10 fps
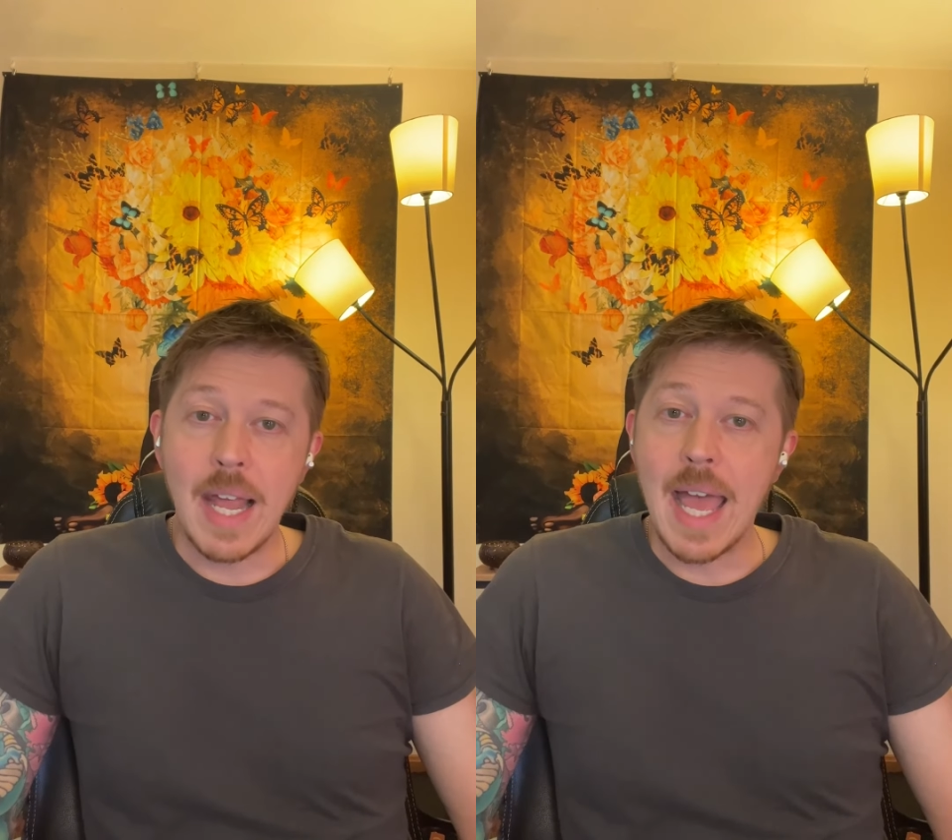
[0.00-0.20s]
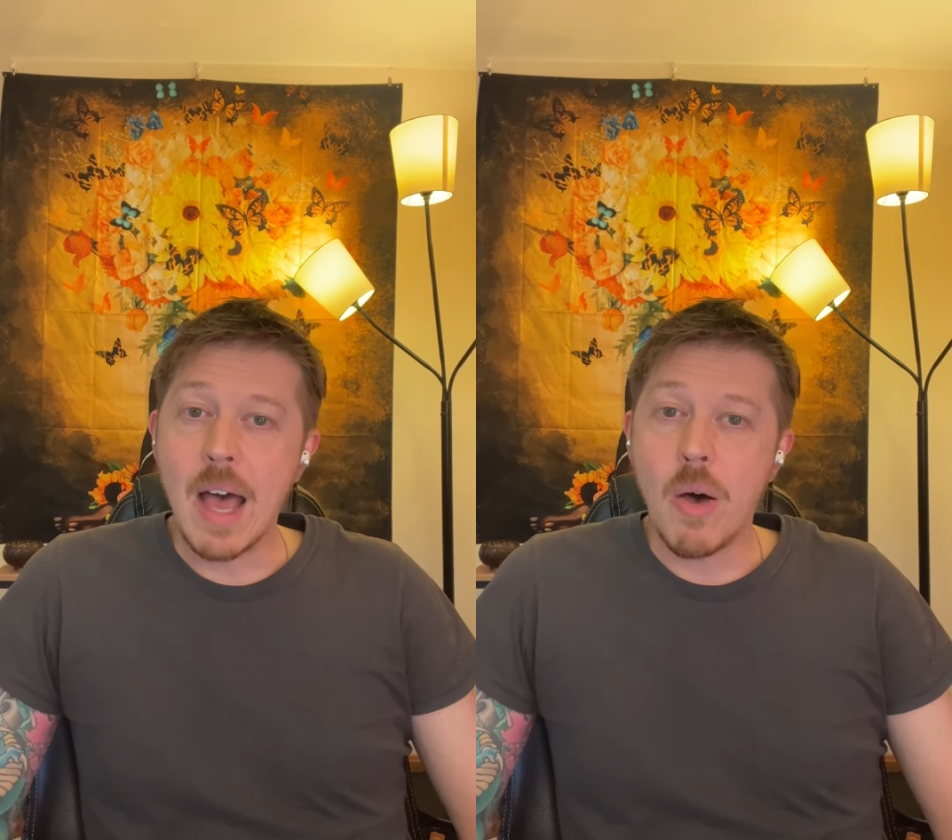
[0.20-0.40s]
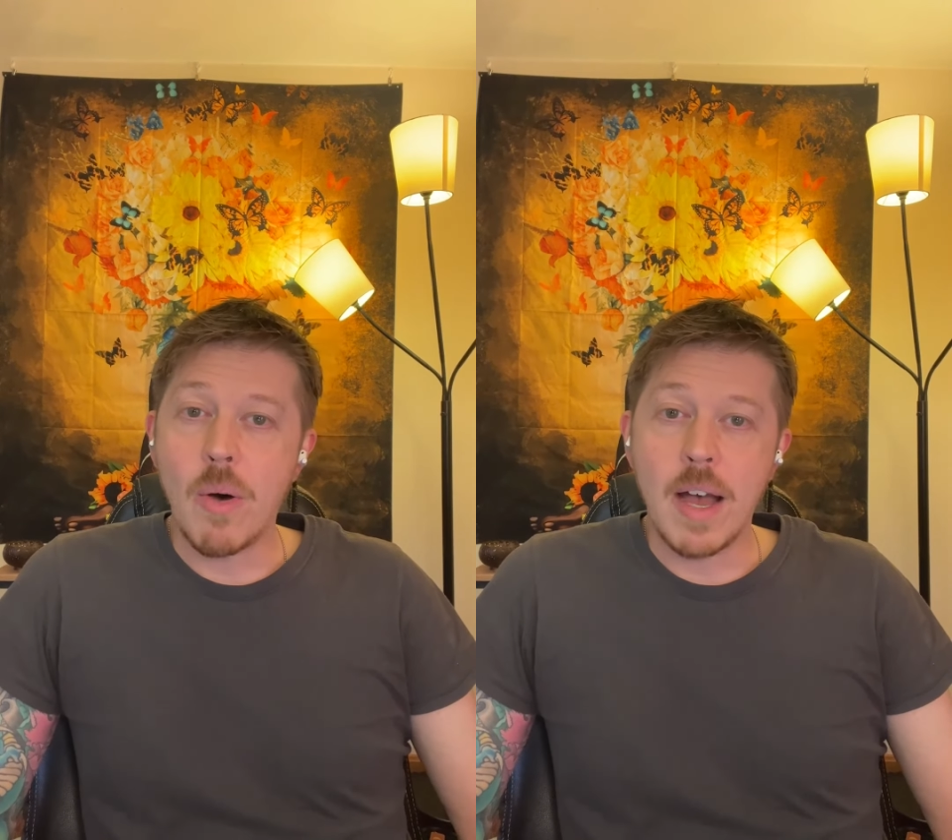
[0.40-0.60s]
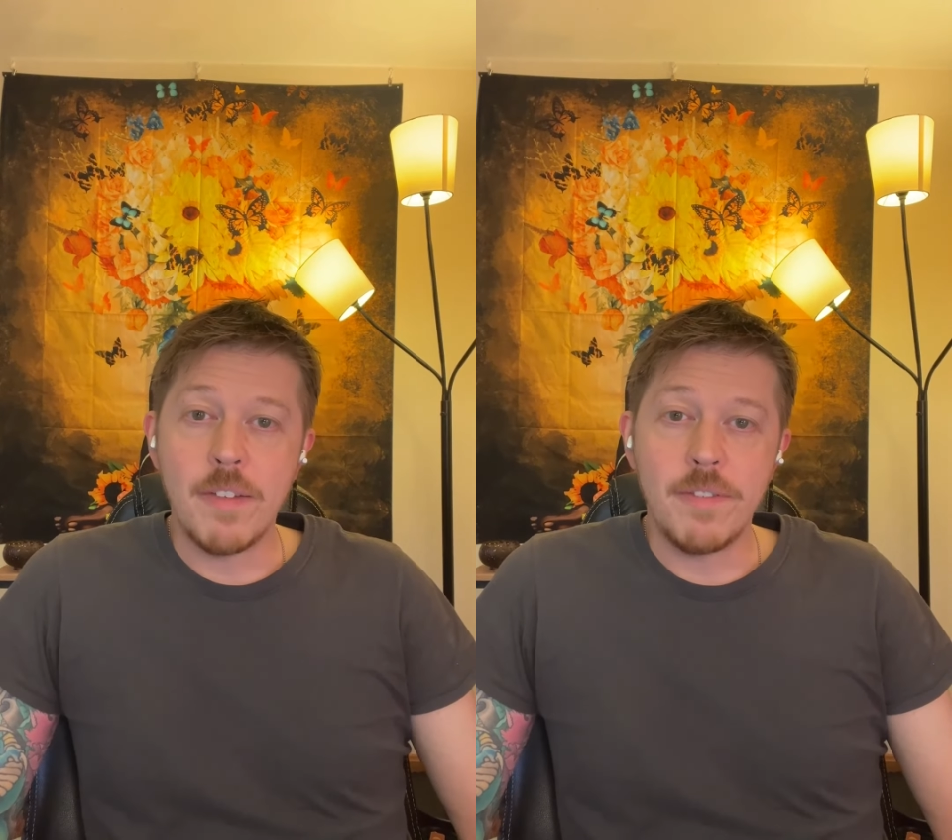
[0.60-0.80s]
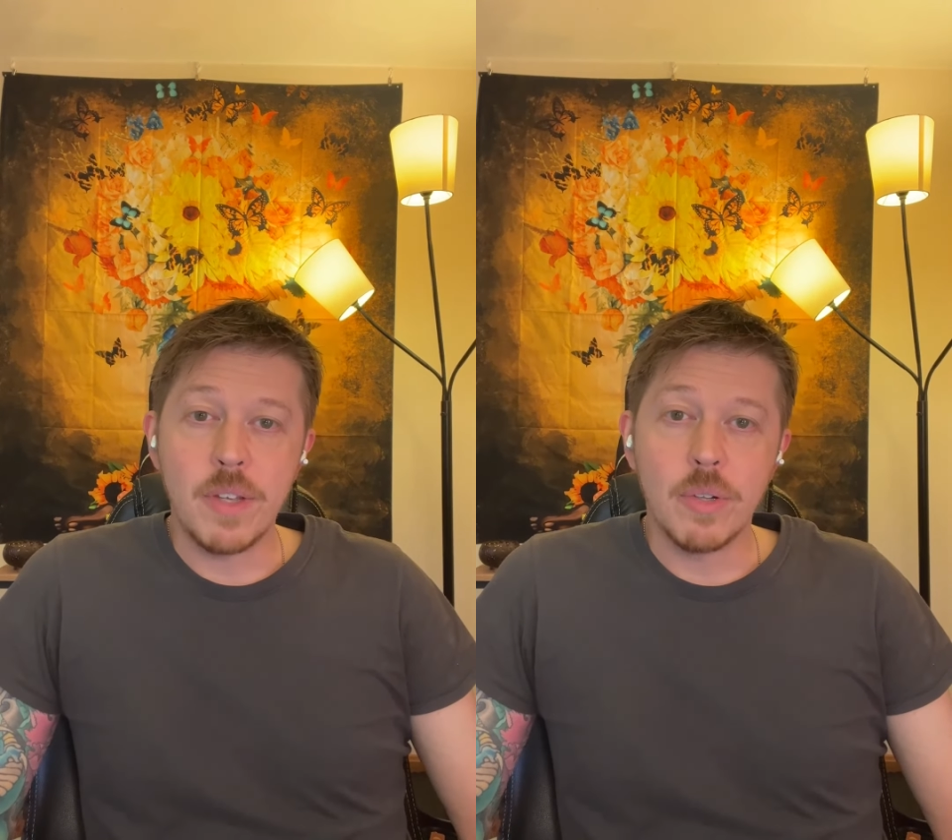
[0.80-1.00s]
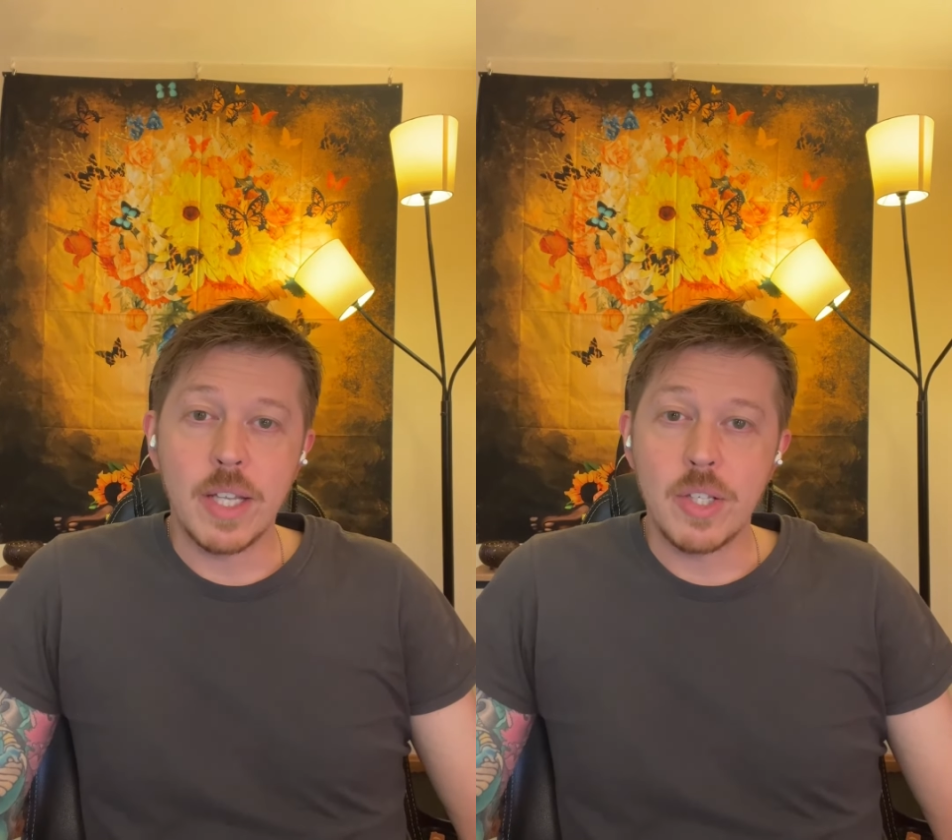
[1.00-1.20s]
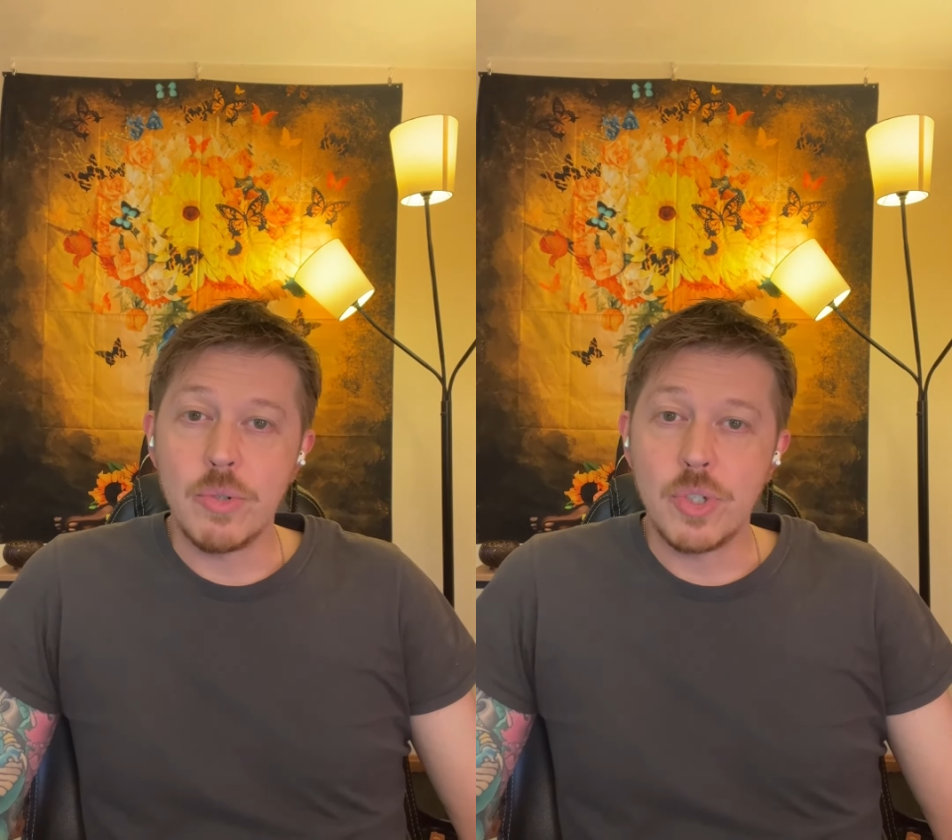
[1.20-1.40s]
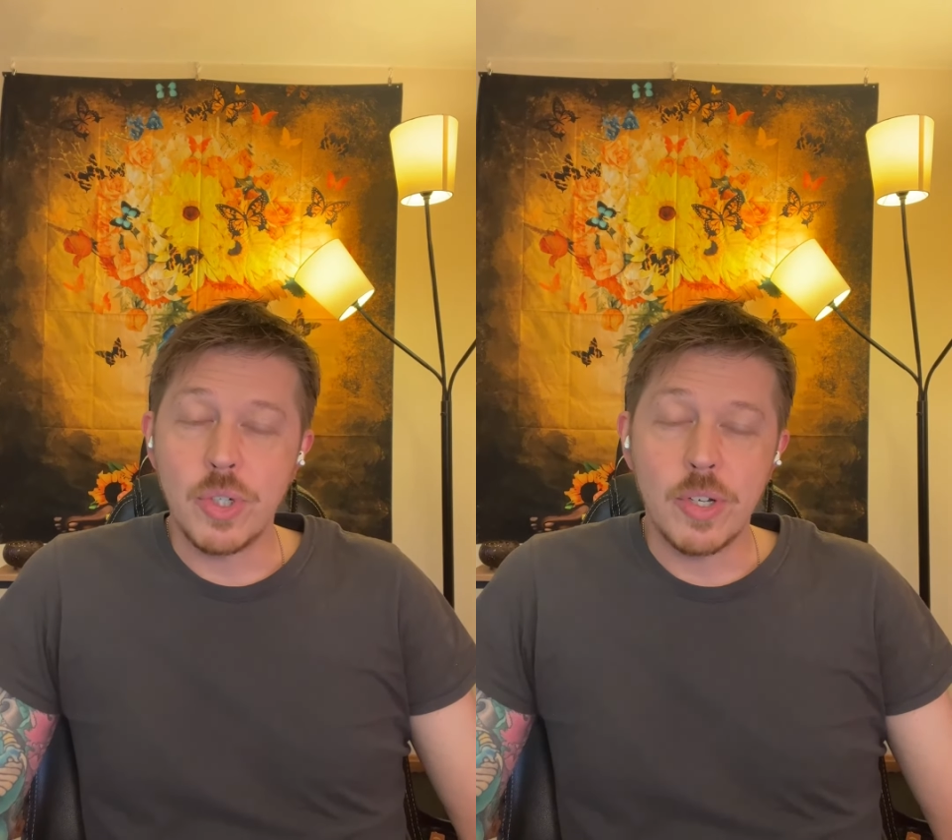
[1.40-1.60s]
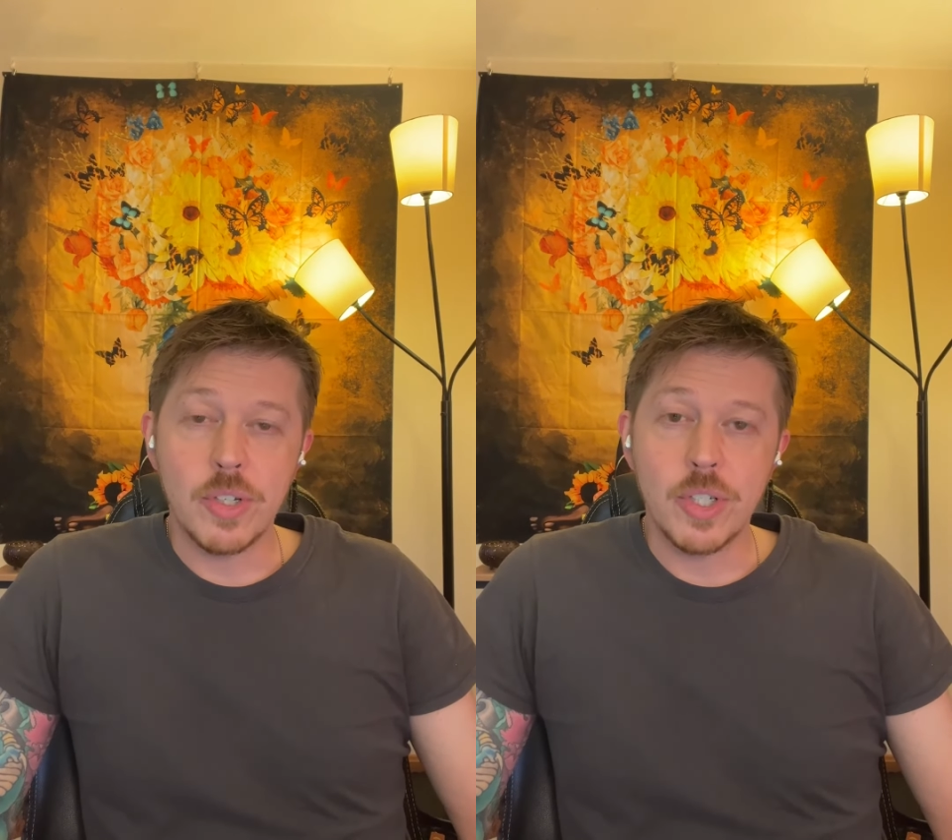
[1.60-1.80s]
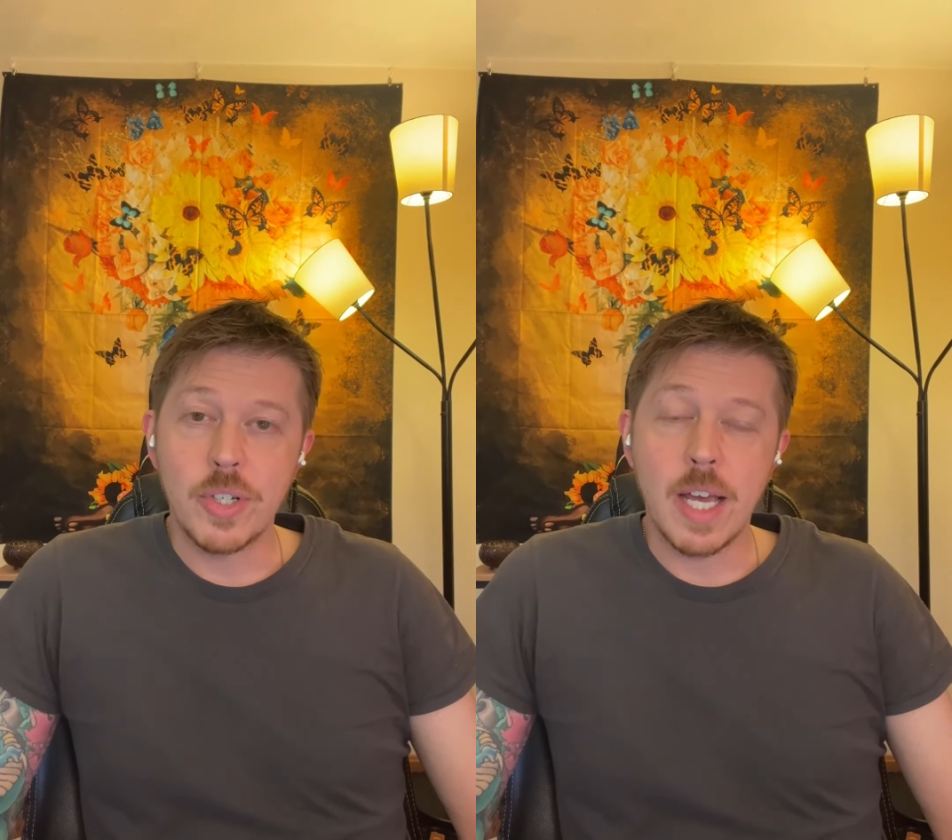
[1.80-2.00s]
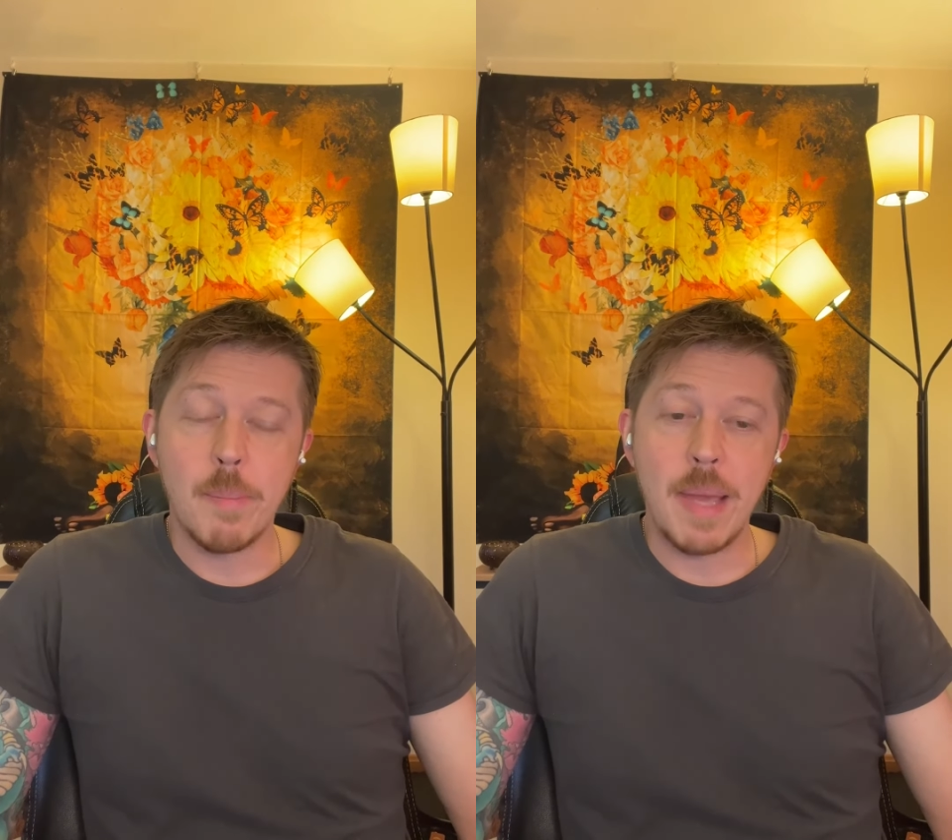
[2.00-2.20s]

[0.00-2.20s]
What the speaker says: how I feel like you should or should not